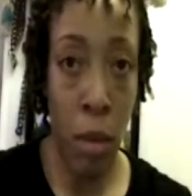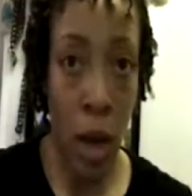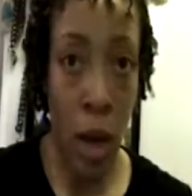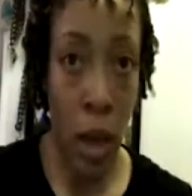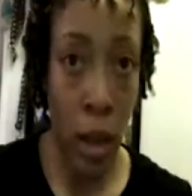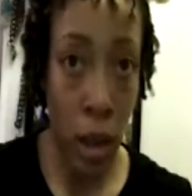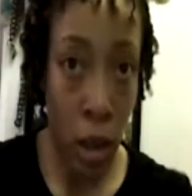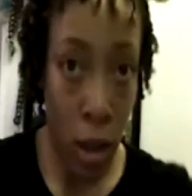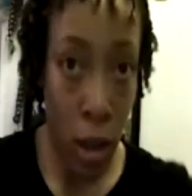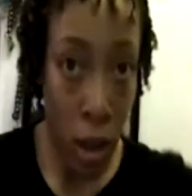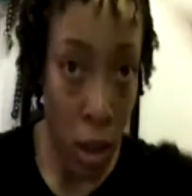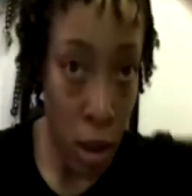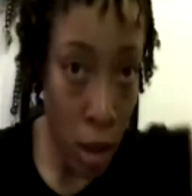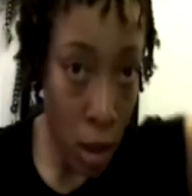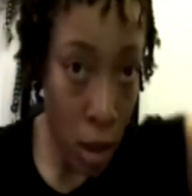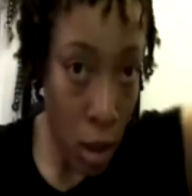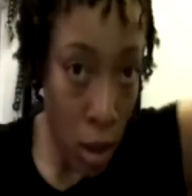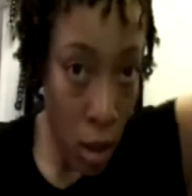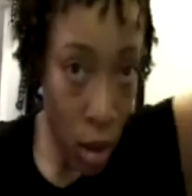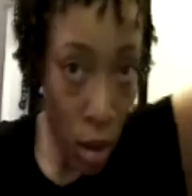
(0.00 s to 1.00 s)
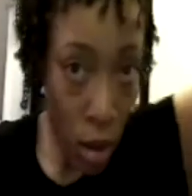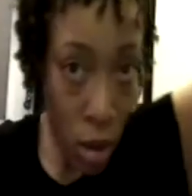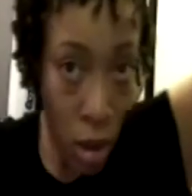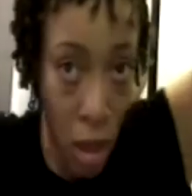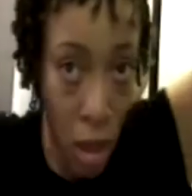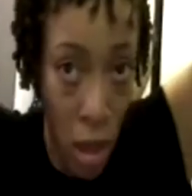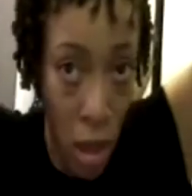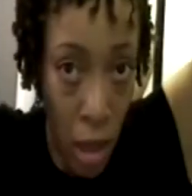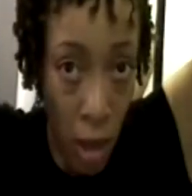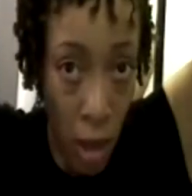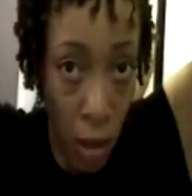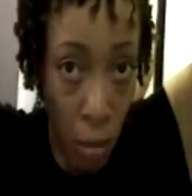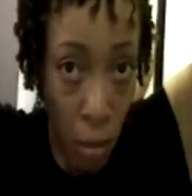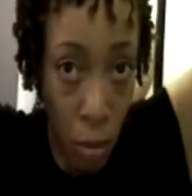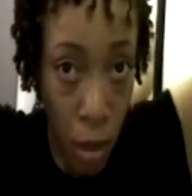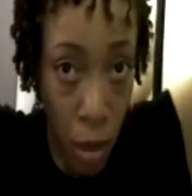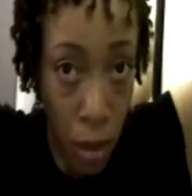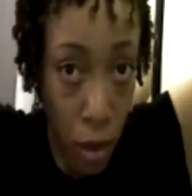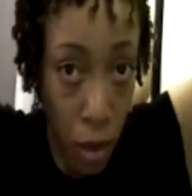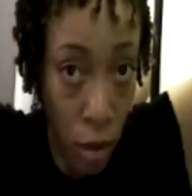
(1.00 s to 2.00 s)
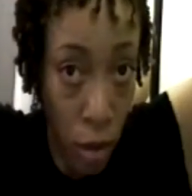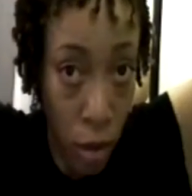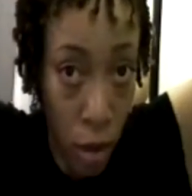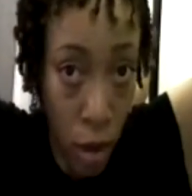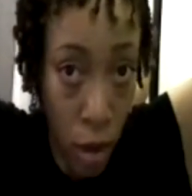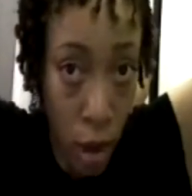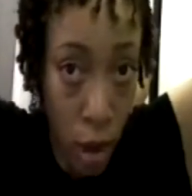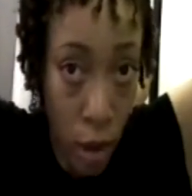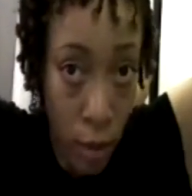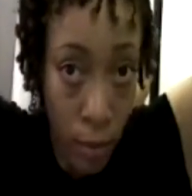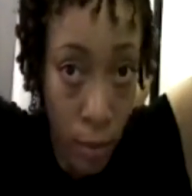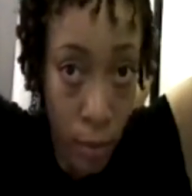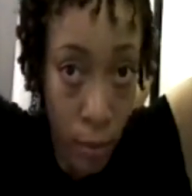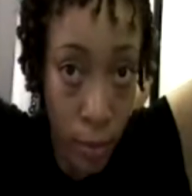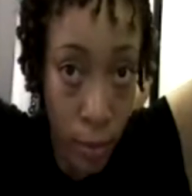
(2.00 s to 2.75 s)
my butter on there.